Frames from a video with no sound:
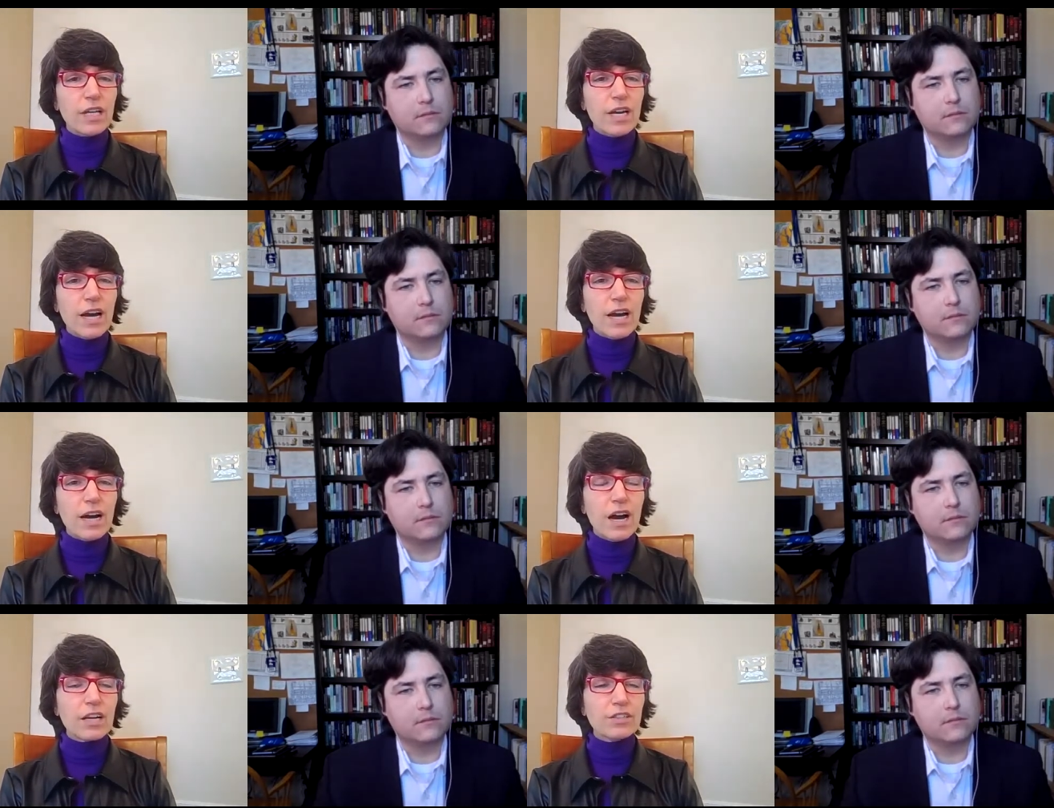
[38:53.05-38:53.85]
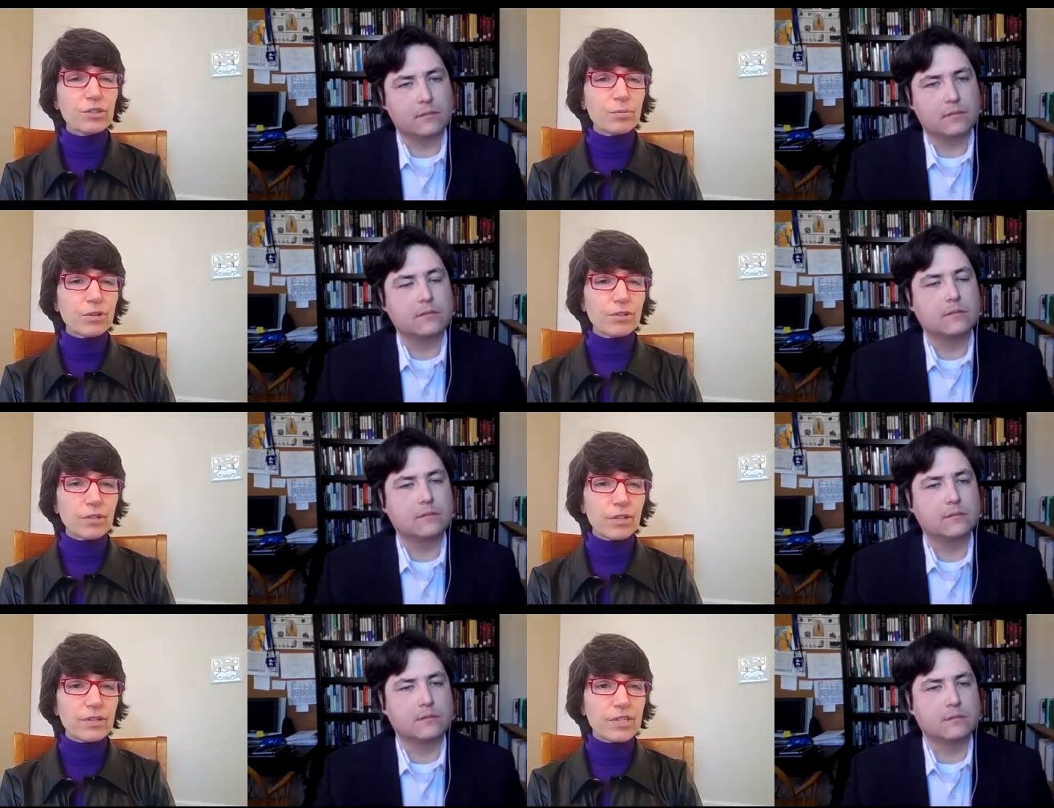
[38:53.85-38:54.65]
Speaker 1: uh,
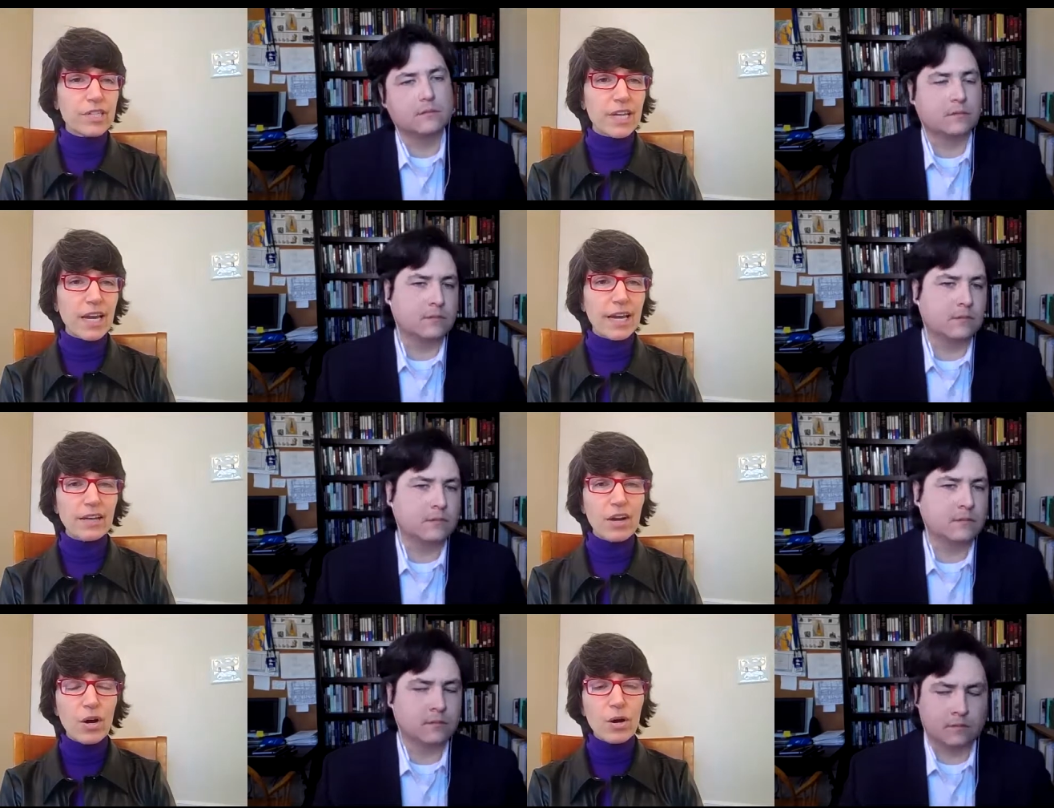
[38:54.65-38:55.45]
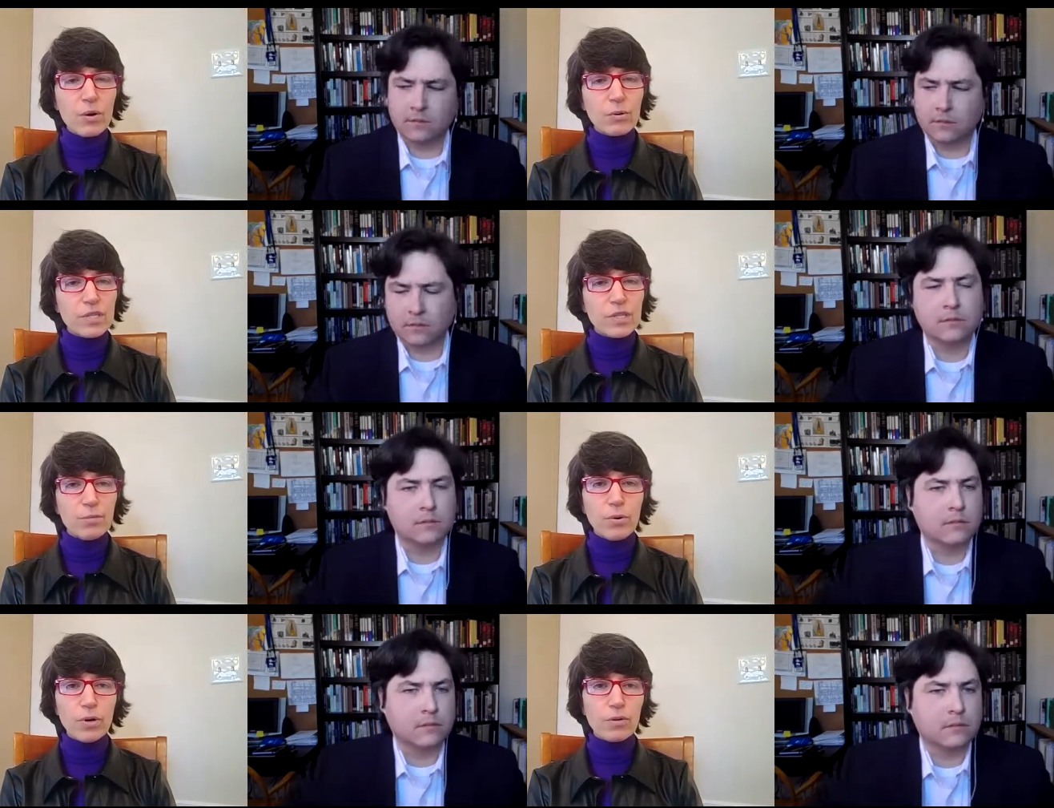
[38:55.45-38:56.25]
entrepreneurs say, oh,
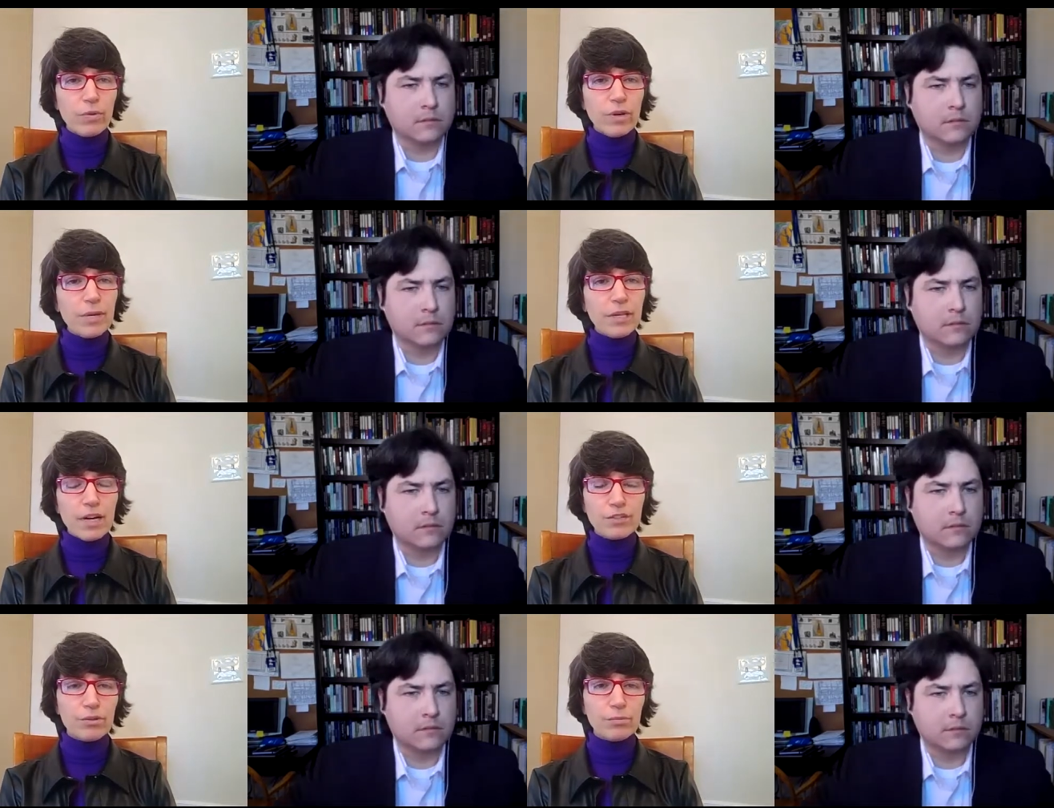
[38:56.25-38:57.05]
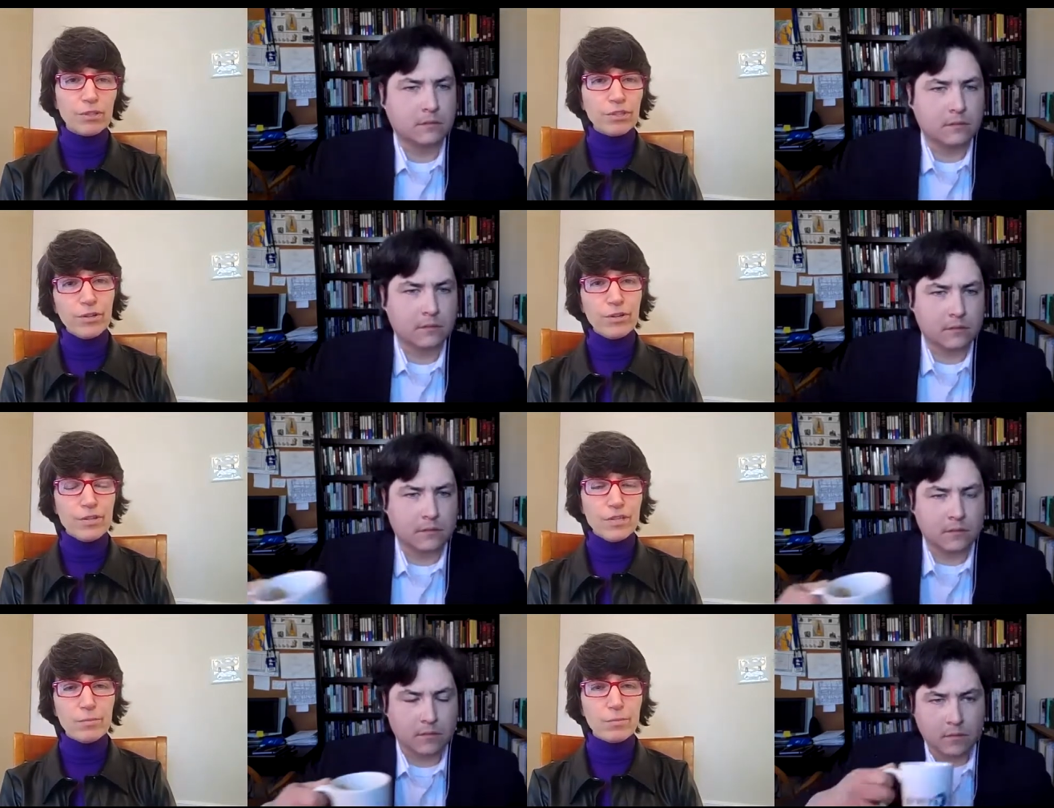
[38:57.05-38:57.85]
support women
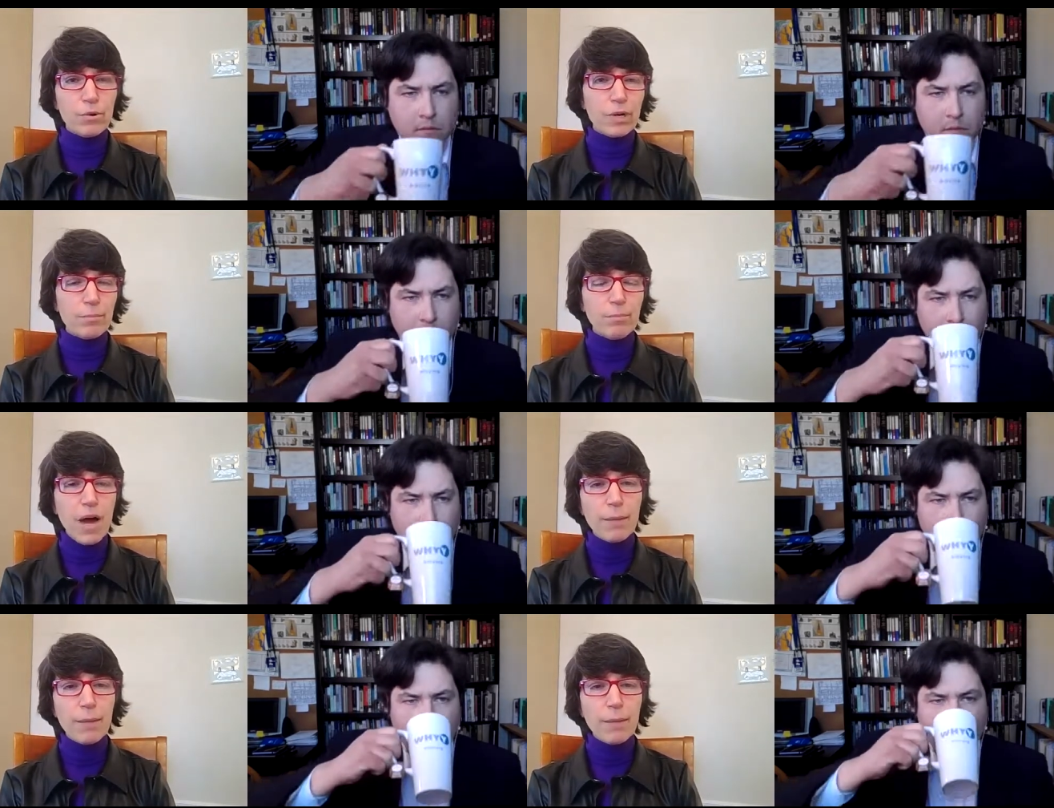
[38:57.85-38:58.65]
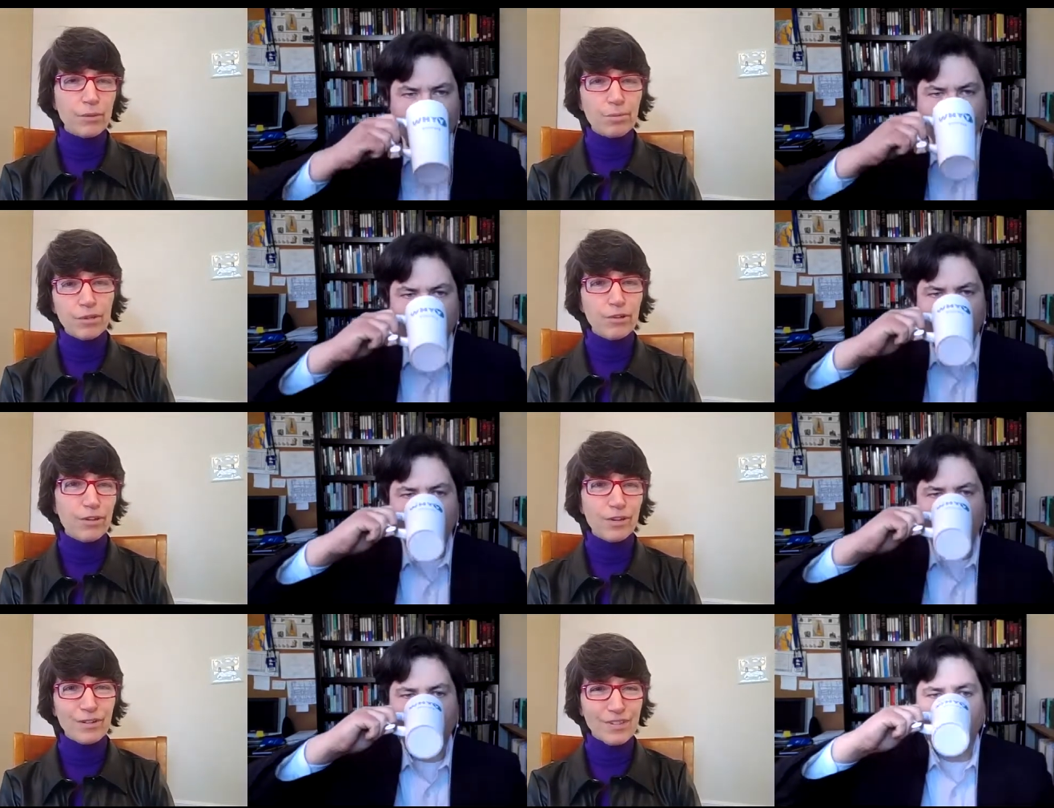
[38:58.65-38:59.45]
entrepreneurs, support mom
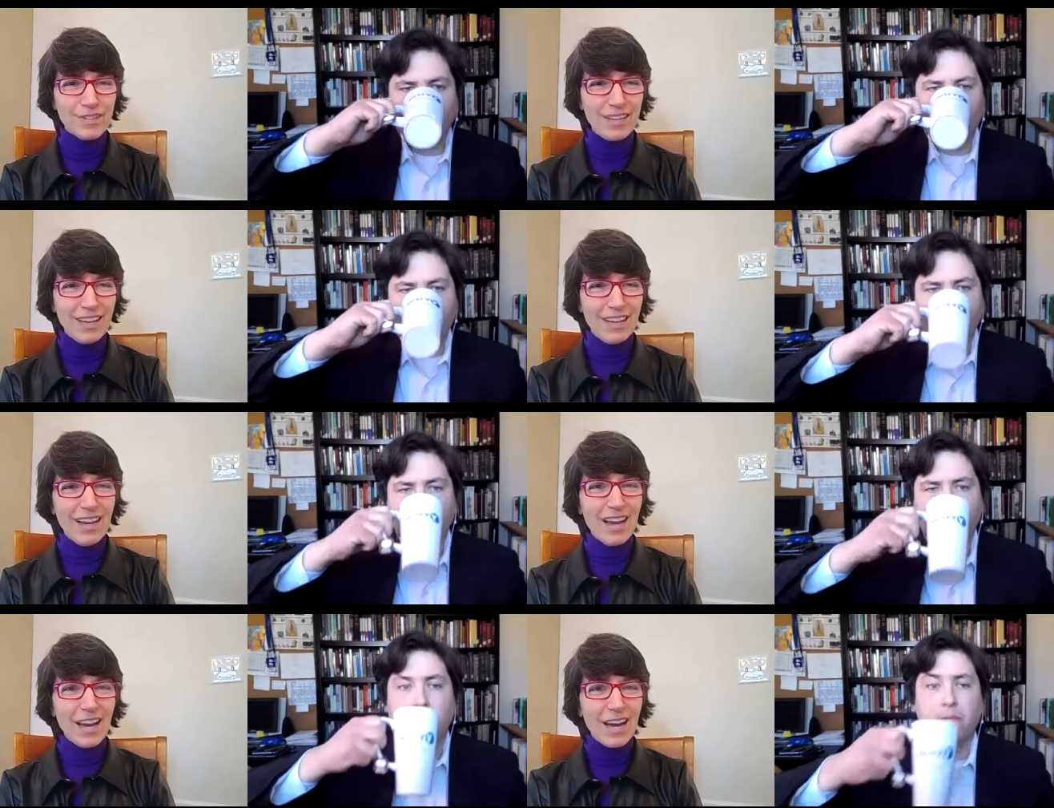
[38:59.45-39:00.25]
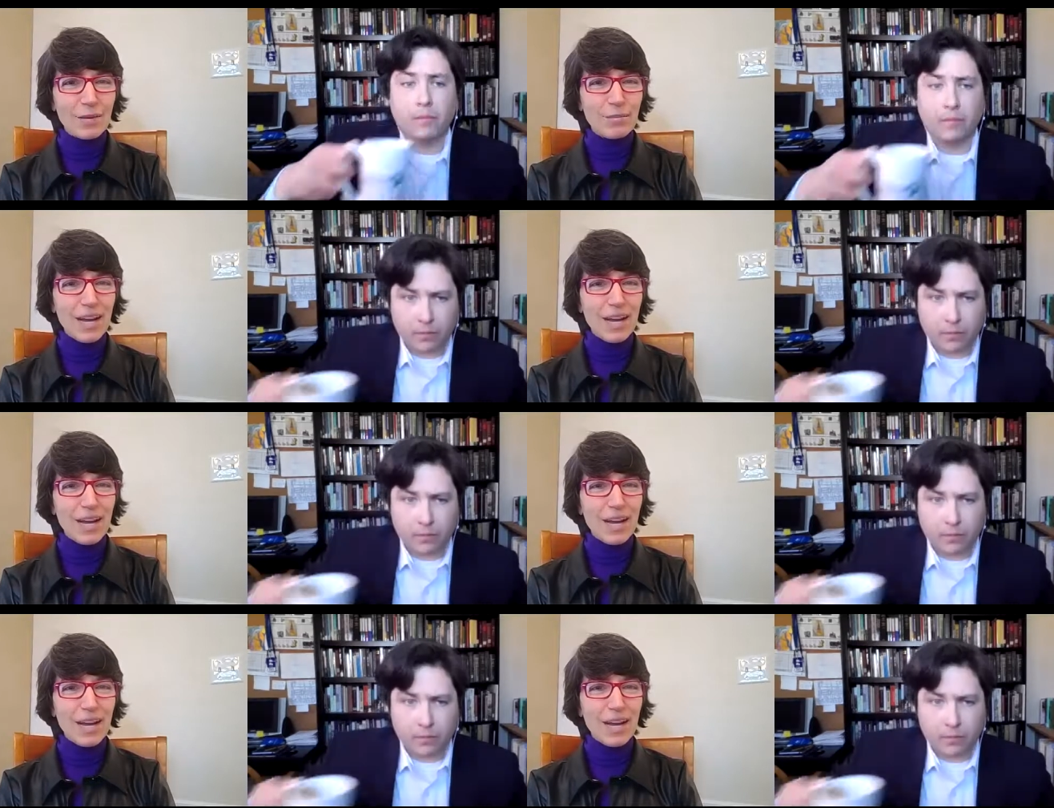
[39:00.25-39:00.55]
entrepreneurs. Um,